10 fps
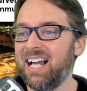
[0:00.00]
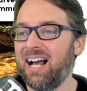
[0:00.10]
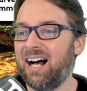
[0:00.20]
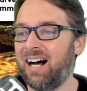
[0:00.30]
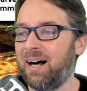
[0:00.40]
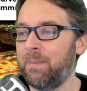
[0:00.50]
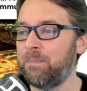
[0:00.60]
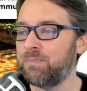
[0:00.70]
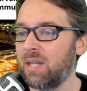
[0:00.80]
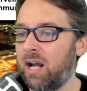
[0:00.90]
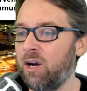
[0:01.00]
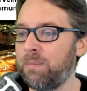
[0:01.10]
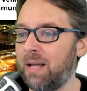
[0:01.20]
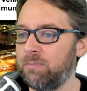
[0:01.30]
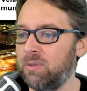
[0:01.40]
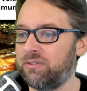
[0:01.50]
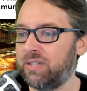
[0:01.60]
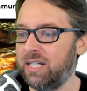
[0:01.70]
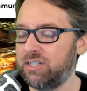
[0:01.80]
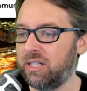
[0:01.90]
I hope that moves
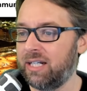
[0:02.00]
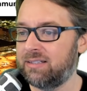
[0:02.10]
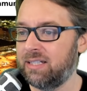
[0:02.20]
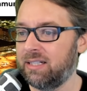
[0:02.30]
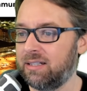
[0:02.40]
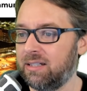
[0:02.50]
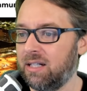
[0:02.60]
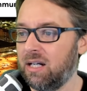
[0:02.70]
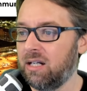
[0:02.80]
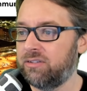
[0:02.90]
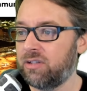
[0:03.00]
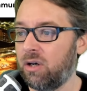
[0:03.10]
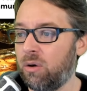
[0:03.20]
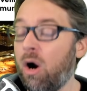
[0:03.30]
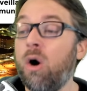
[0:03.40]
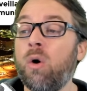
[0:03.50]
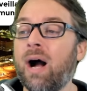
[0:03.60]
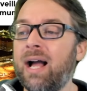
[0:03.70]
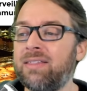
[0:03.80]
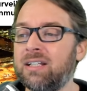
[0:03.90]
to Engine 18. So,
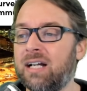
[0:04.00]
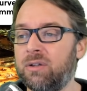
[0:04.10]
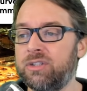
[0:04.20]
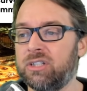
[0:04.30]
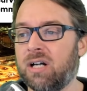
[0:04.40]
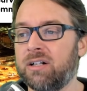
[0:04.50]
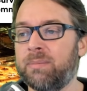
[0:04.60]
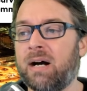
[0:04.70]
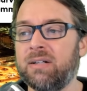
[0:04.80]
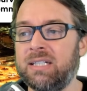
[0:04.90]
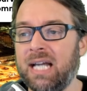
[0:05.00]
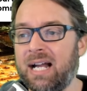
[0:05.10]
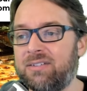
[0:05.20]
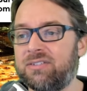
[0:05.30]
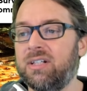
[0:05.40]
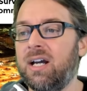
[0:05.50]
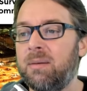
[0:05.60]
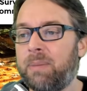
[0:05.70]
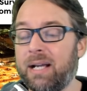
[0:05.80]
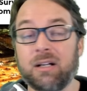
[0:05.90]
I think I know what you're talking about. Yes,
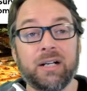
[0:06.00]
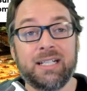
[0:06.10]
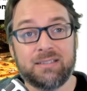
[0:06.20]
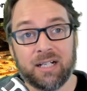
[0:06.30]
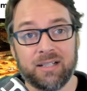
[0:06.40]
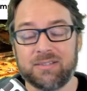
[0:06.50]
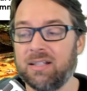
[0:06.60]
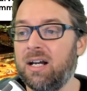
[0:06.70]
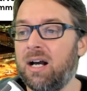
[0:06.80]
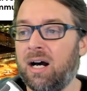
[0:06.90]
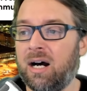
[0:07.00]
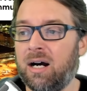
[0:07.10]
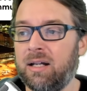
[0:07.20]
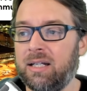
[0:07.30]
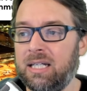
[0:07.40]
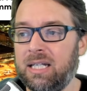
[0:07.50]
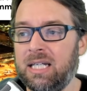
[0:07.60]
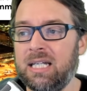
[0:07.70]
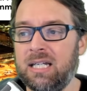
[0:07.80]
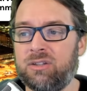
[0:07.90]
Biker, it does.
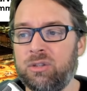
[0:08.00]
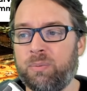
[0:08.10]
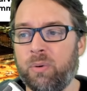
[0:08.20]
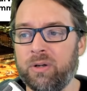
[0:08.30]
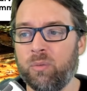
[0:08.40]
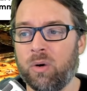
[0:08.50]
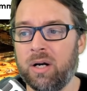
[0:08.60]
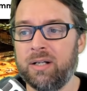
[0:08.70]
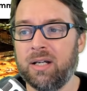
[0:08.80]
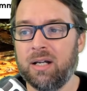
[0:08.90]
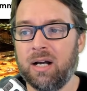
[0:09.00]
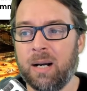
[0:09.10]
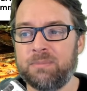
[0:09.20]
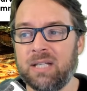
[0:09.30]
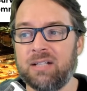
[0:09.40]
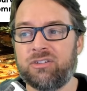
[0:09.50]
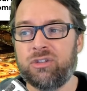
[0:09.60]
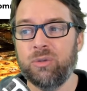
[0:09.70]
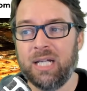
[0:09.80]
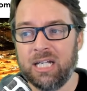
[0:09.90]
EE 2.1 updates
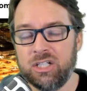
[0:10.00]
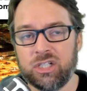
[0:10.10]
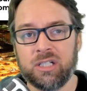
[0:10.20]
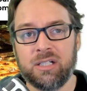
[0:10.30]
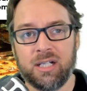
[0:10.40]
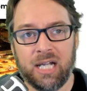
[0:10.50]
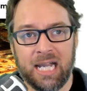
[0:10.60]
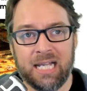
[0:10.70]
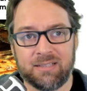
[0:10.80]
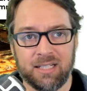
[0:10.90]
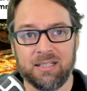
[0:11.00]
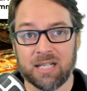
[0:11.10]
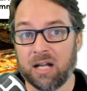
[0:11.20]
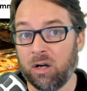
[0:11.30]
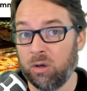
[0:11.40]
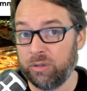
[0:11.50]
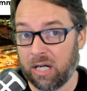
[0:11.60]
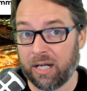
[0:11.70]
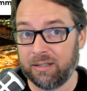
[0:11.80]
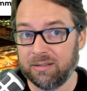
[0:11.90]
to Engine
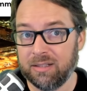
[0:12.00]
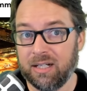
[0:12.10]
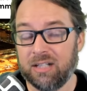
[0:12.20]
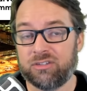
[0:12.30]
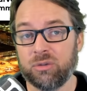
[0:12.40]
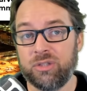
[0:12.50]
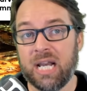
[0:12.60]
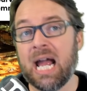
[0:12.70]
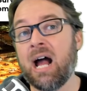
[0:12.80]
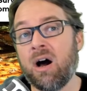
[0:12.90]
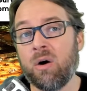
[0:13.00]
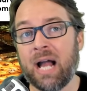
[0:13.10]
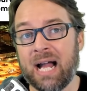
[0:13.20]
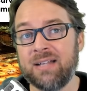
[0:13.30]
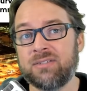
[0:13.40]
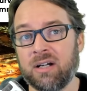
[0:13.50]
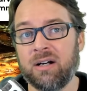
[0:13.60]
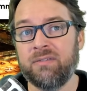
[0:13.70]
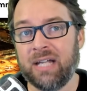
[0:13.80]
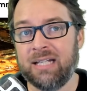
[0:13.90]
18.09. And so now, as
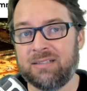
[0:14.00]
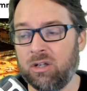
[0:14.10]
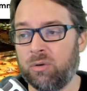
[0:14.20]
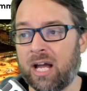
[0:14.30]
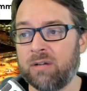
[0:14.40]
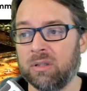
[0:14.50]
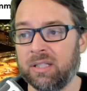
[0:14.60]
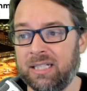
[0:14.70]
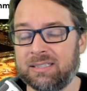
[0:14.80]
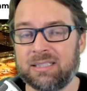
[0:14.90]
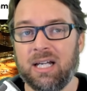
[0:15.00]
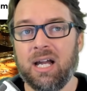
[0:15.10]
of the 1809 release